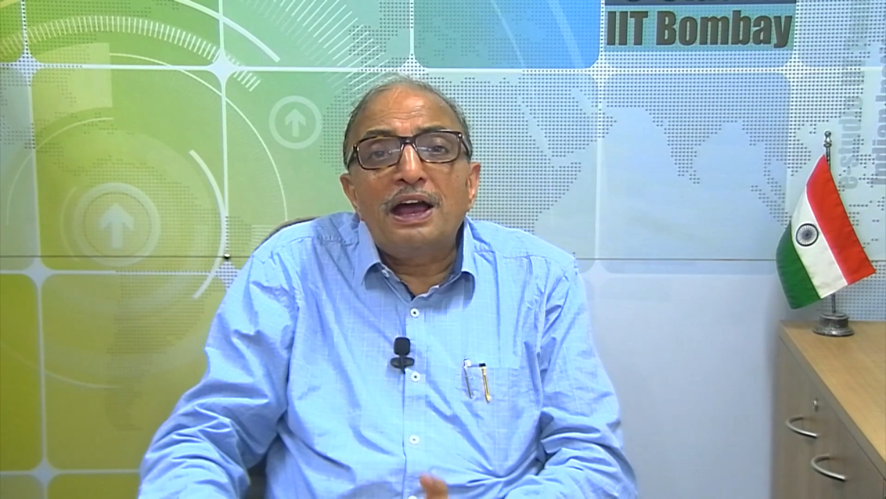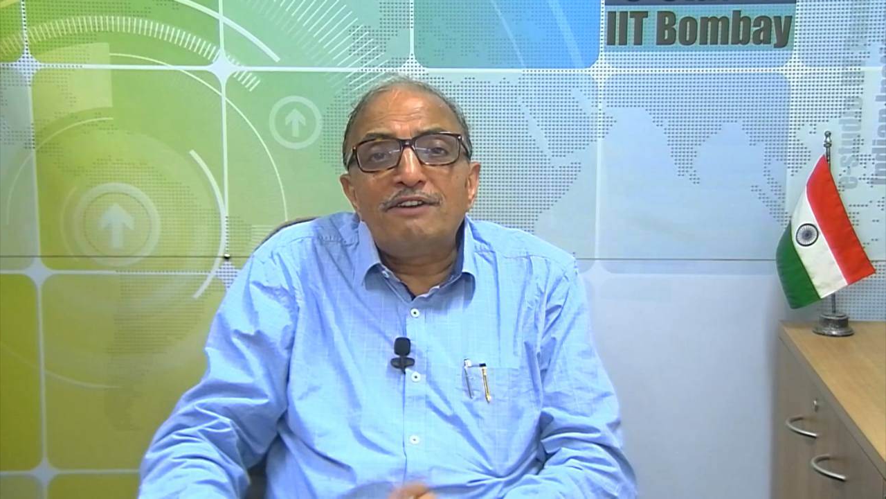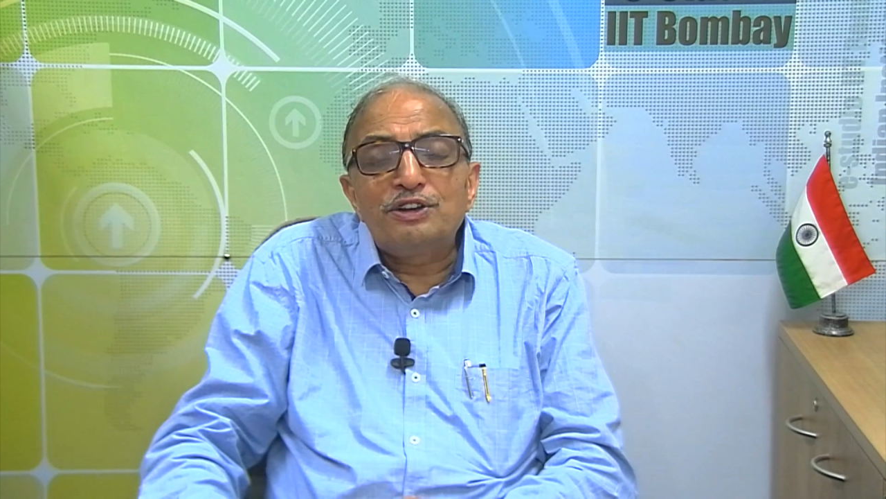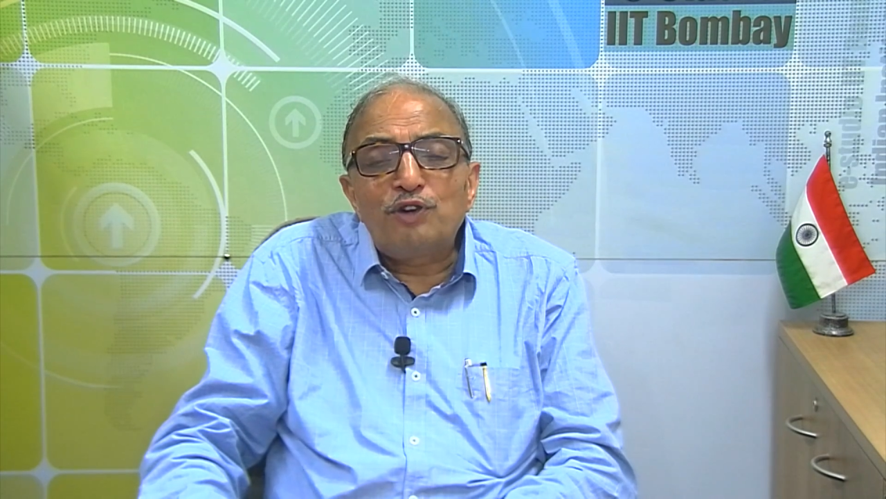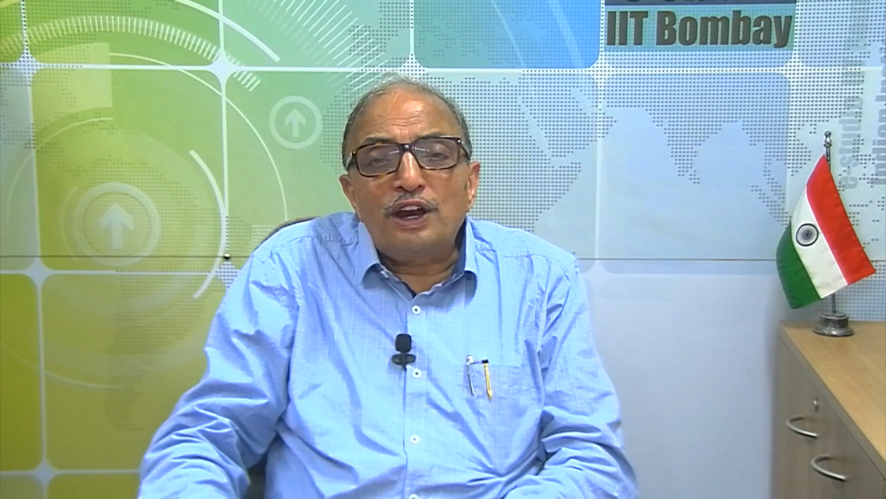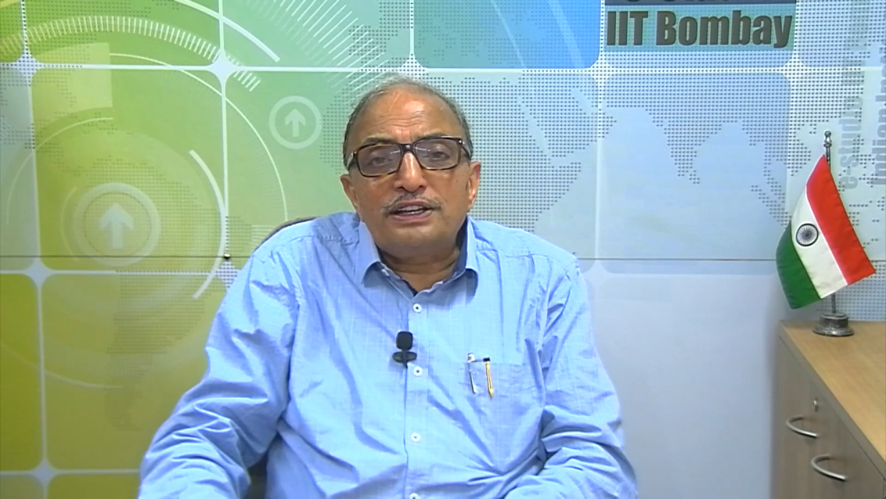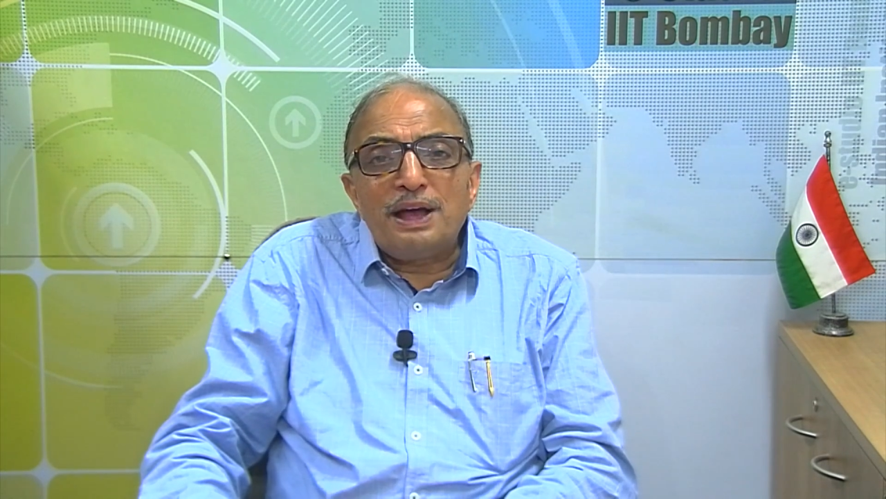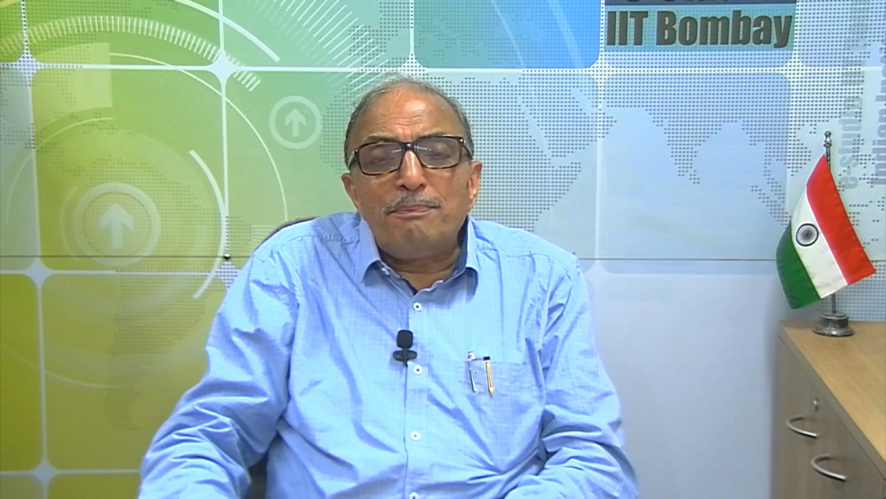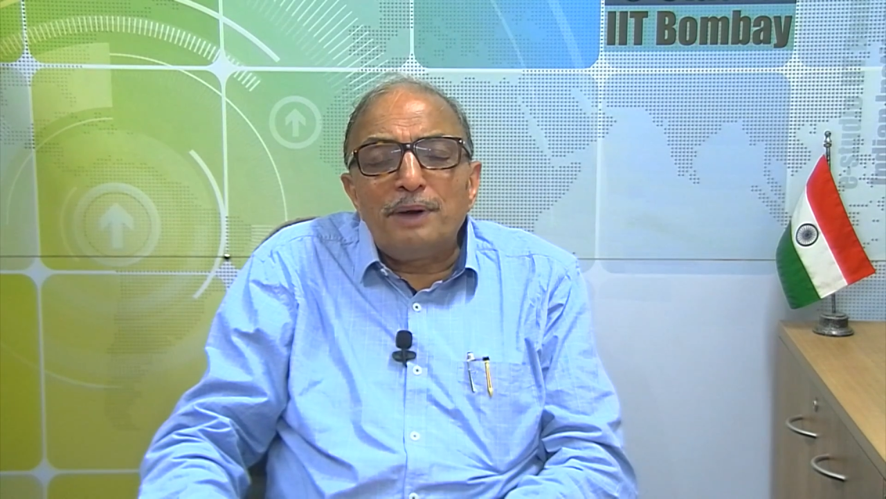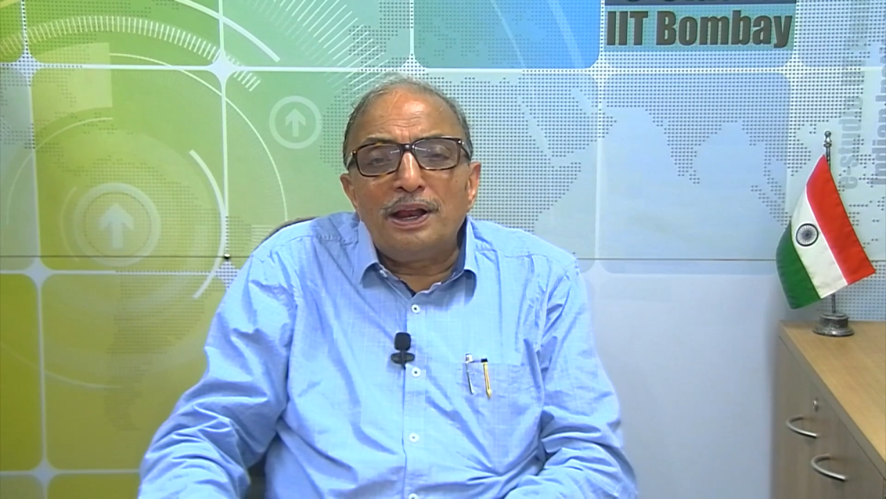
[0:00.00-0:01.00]
hours for
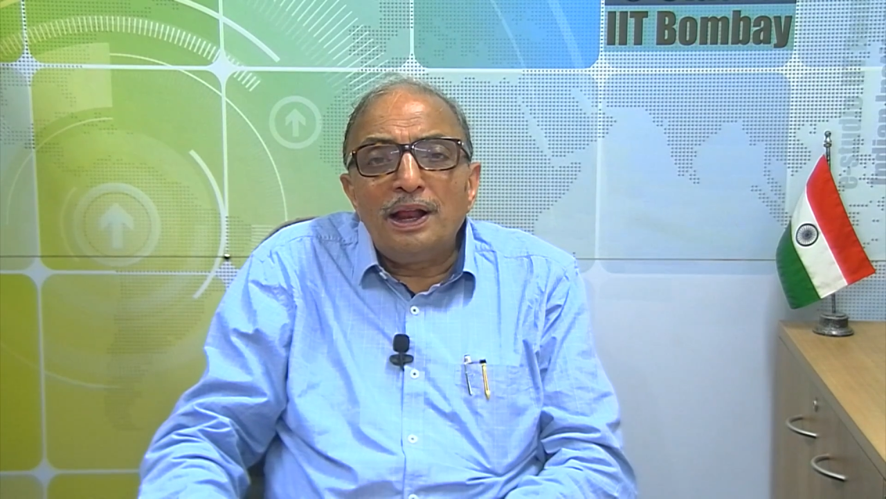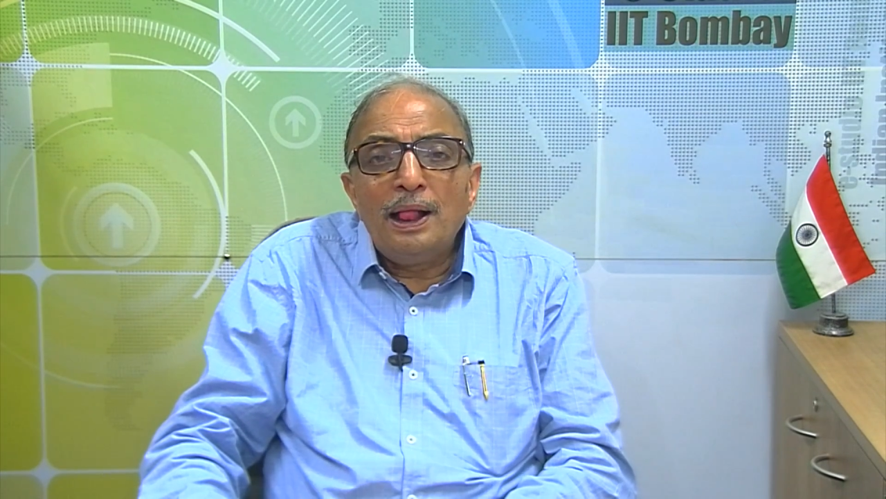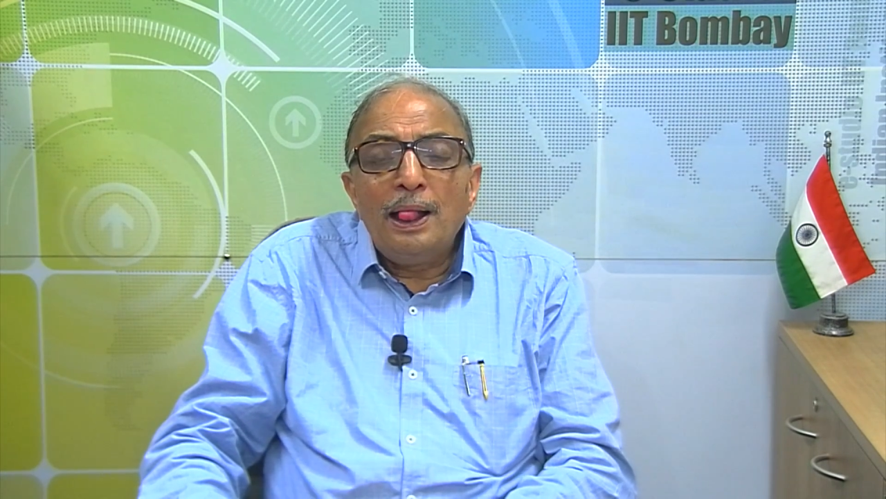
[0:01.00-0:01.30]
example,